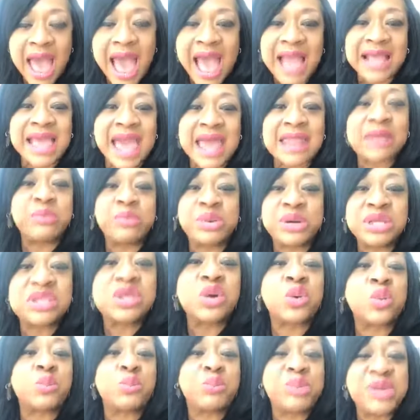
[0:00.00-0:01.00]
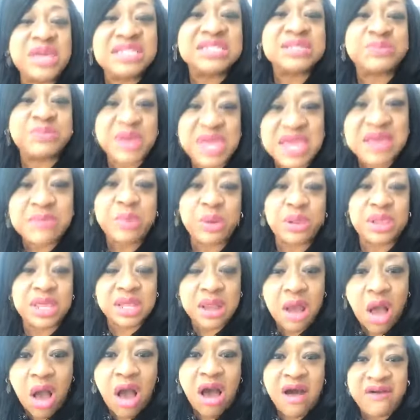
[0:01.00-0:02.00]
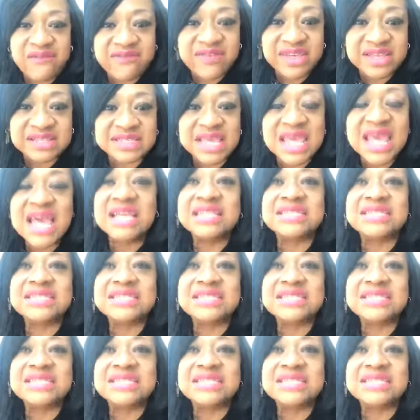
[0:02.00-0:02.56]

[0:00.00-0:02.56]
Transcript: I got to put these people in office